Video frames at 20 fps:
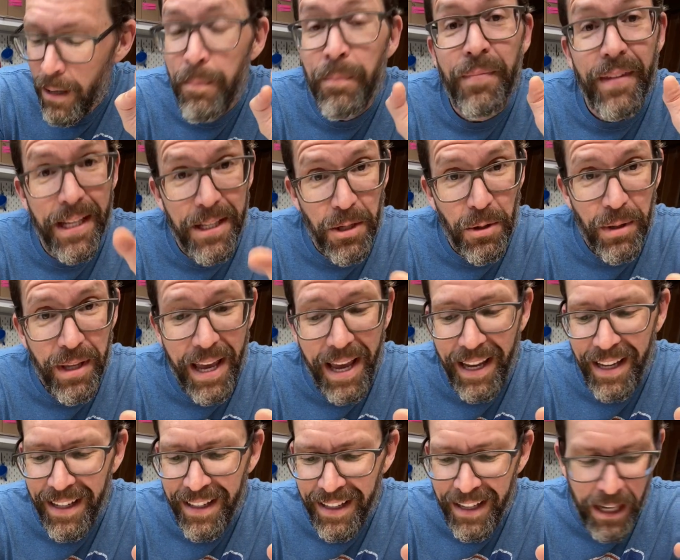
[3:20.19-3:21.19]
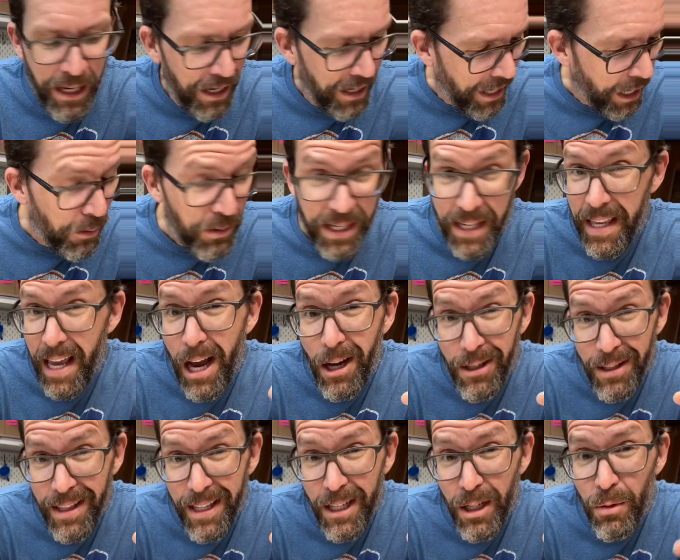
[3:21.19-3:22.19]
That's okay. It was a
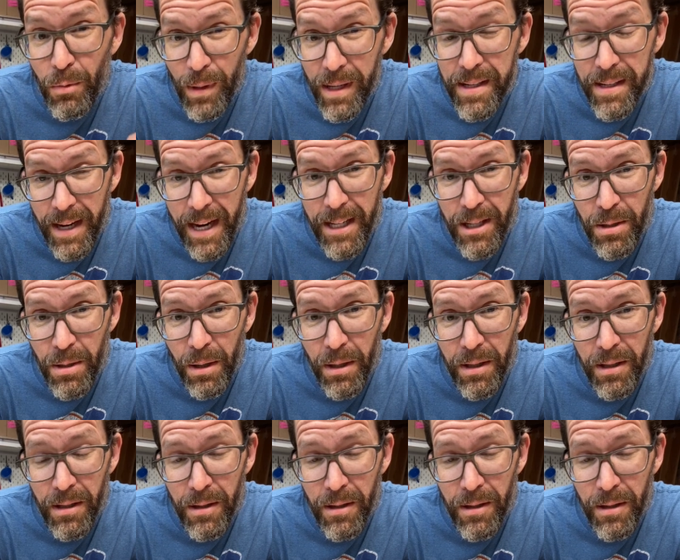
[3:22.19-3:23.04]
calculated risk I took